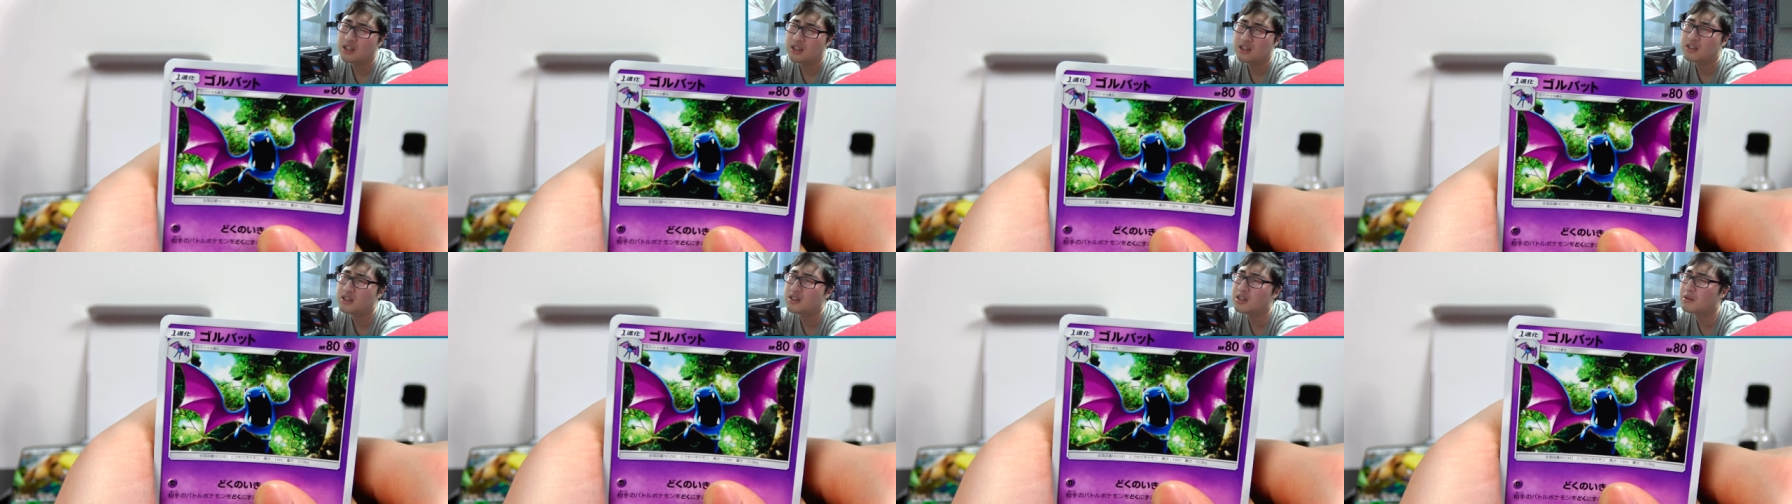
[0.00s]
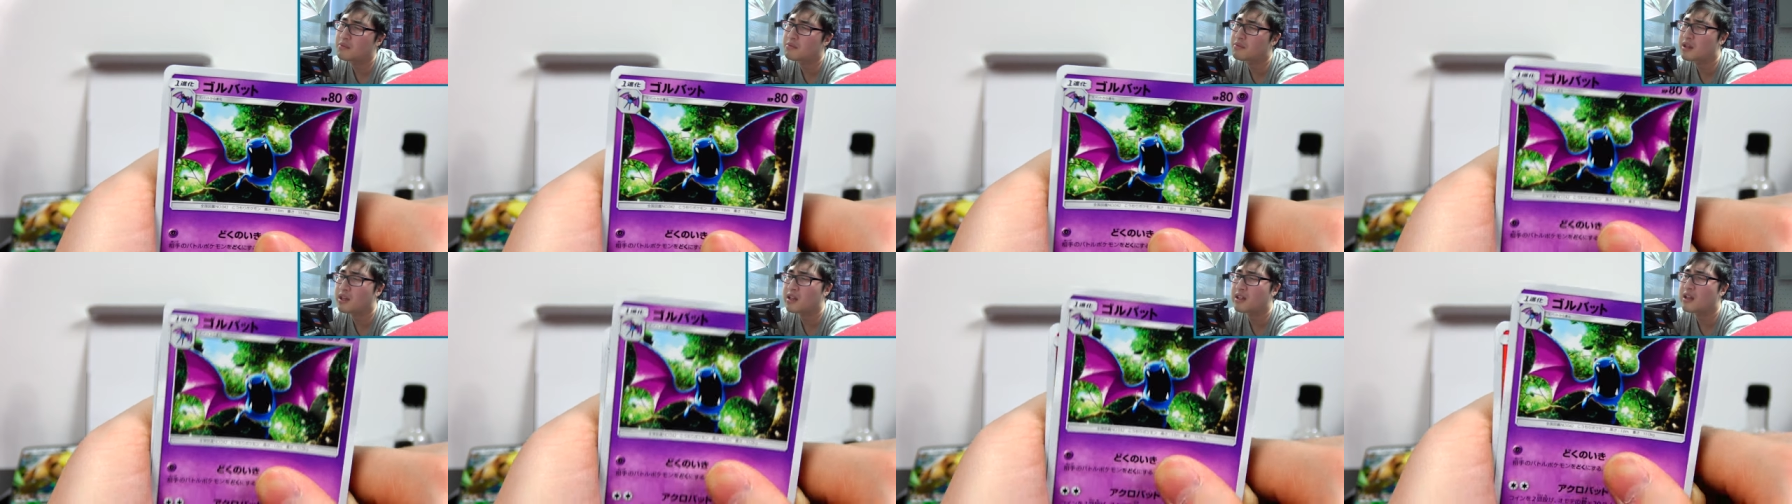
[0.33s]

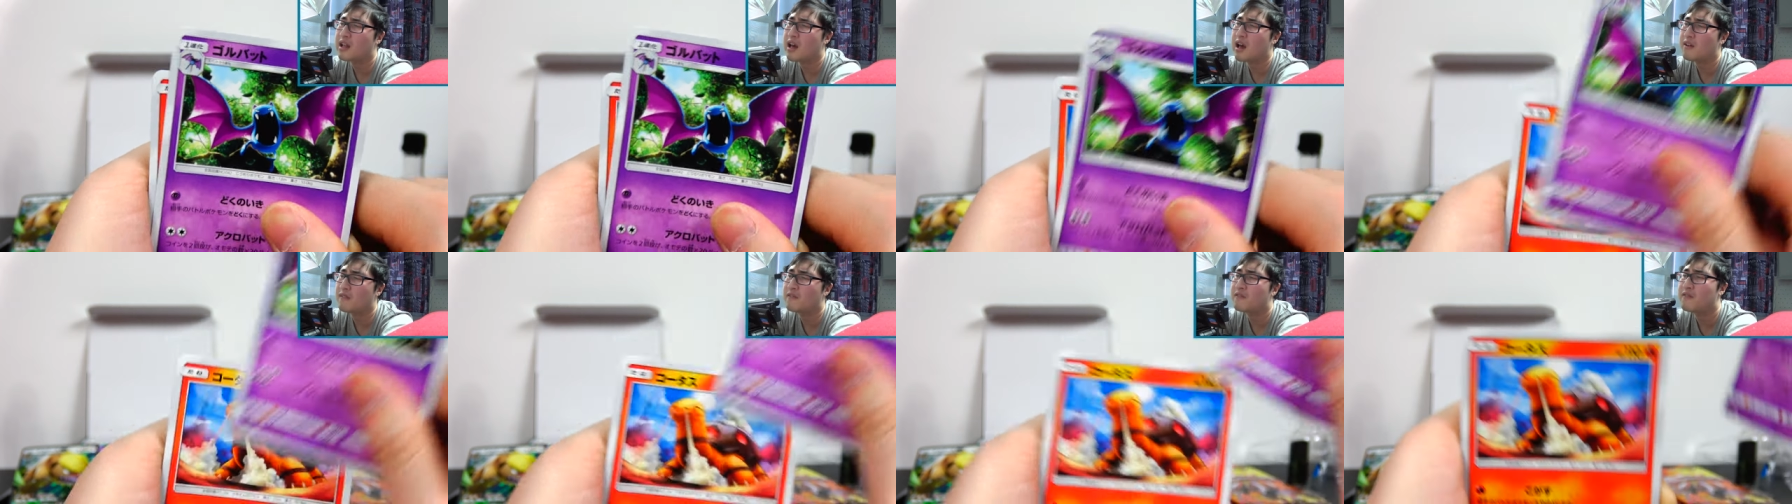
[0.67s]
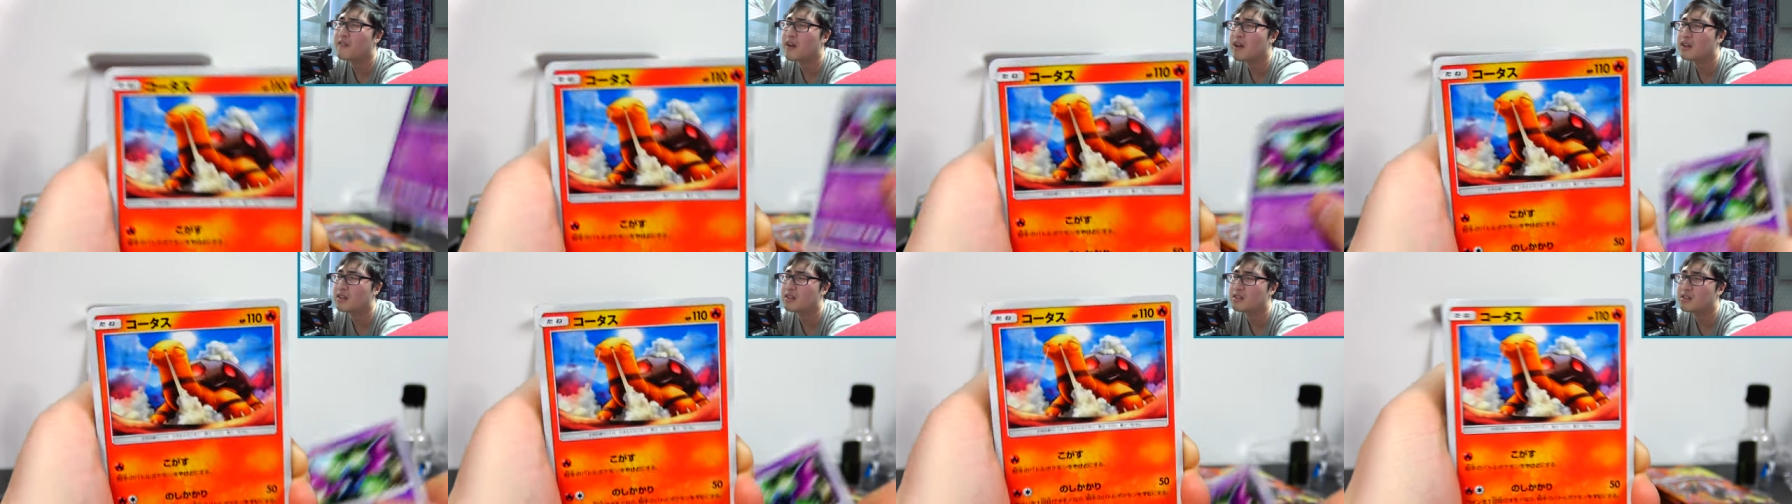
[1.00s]
Something that
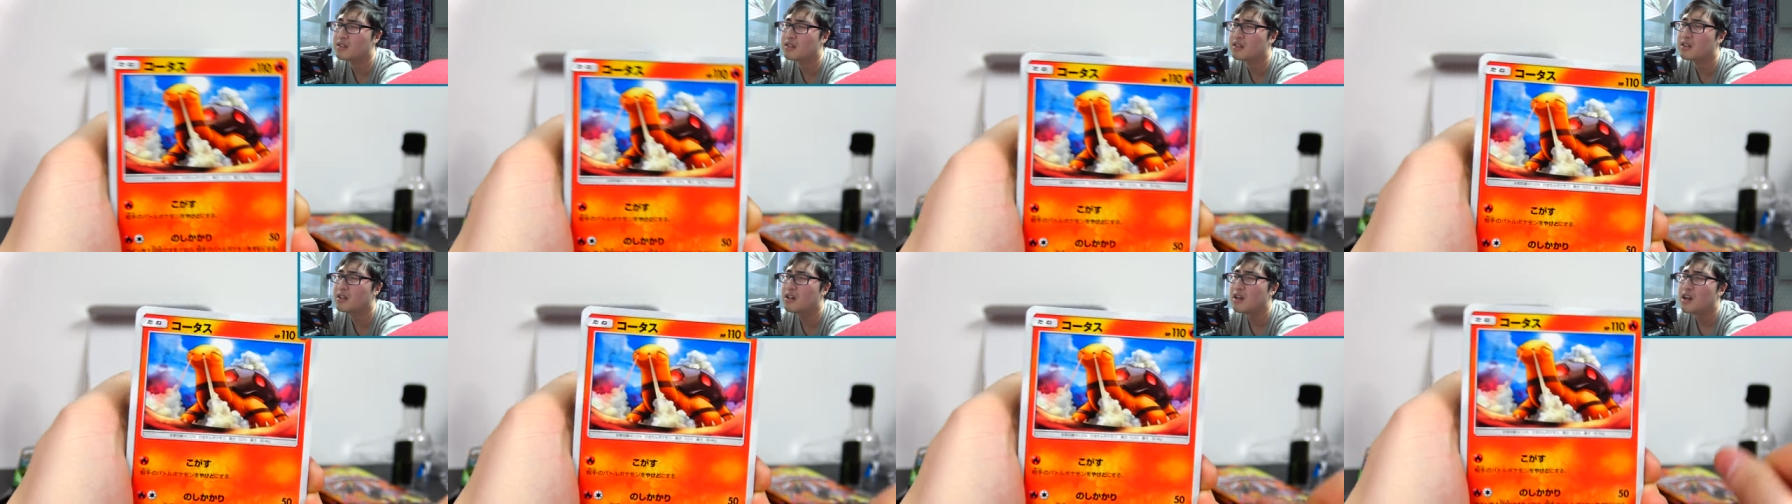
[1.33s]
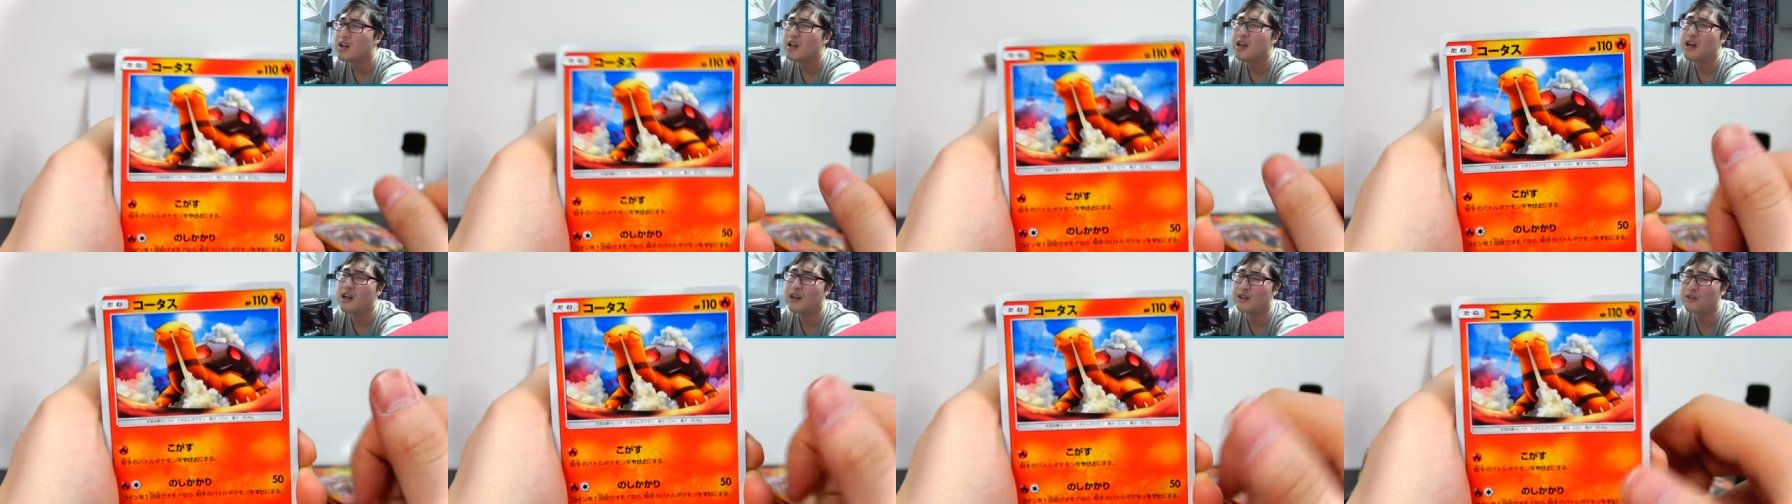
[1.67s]
fancy.
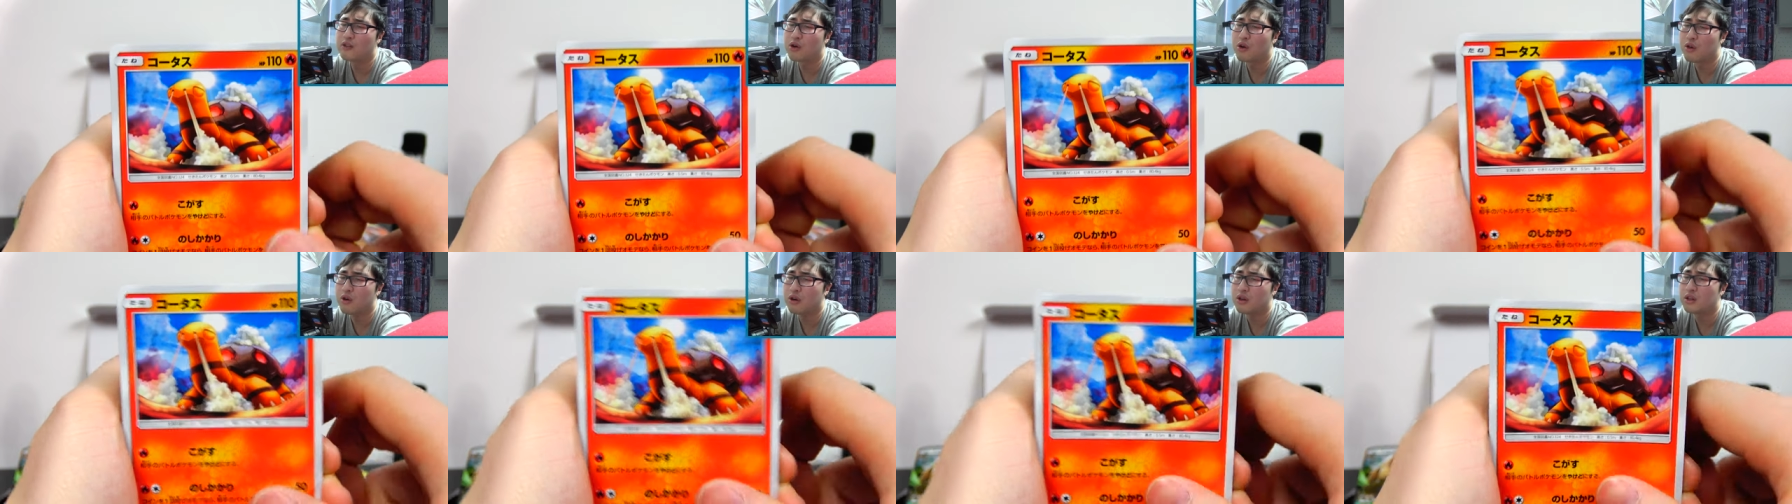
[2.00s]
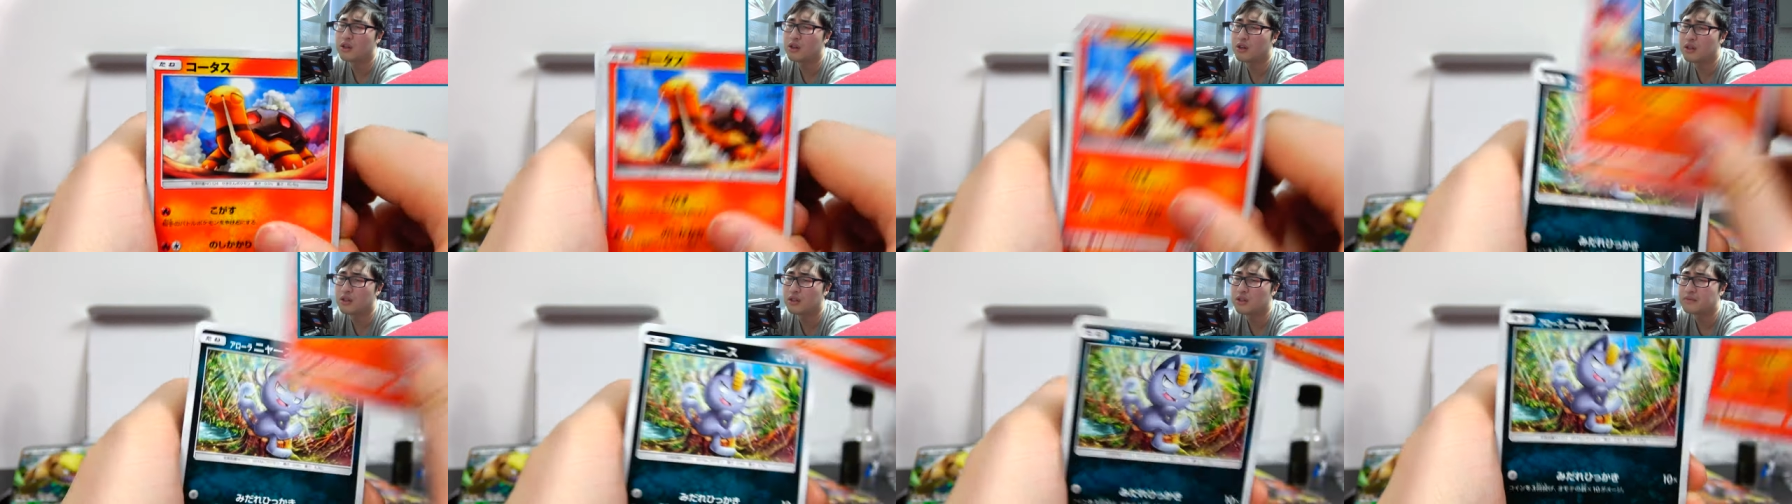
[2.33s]
A
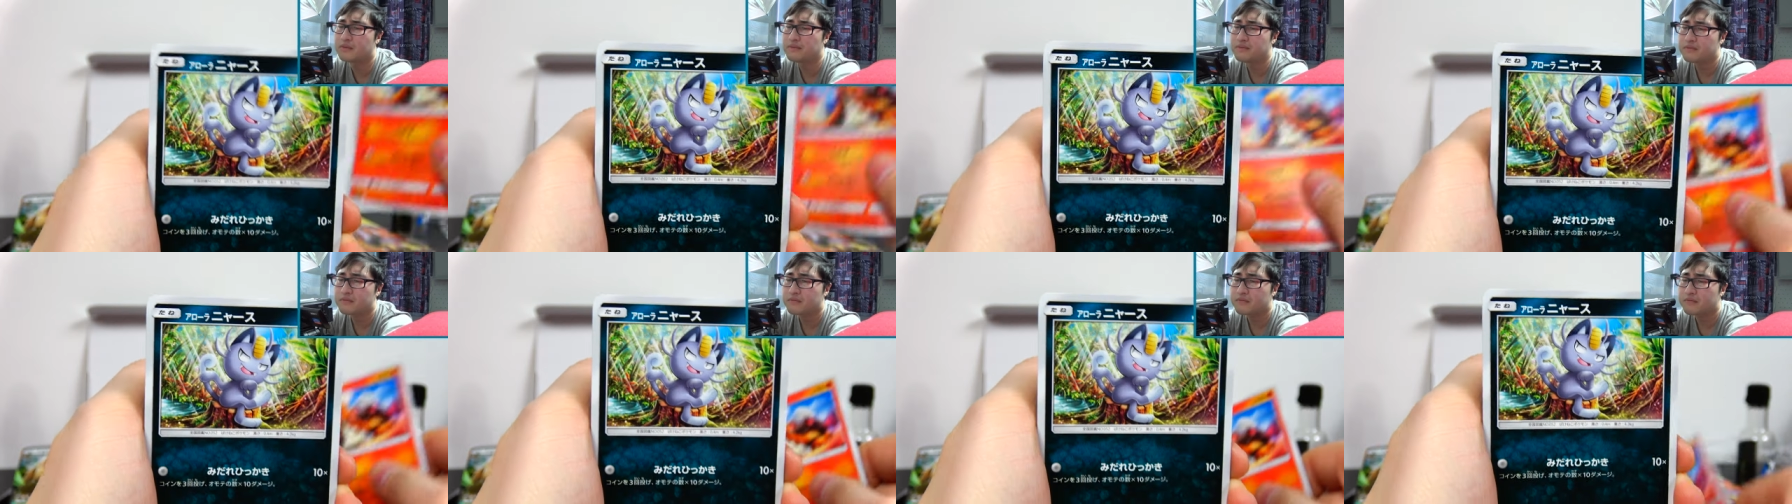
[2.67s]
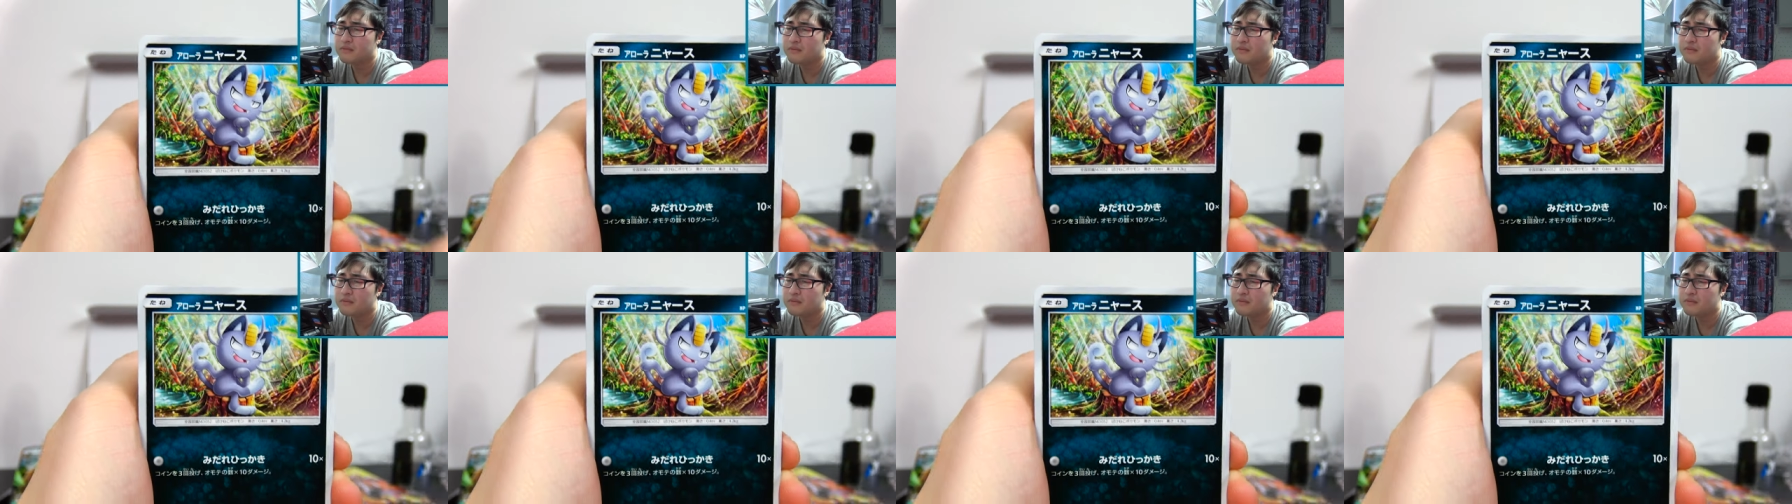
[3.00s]
Torkoal,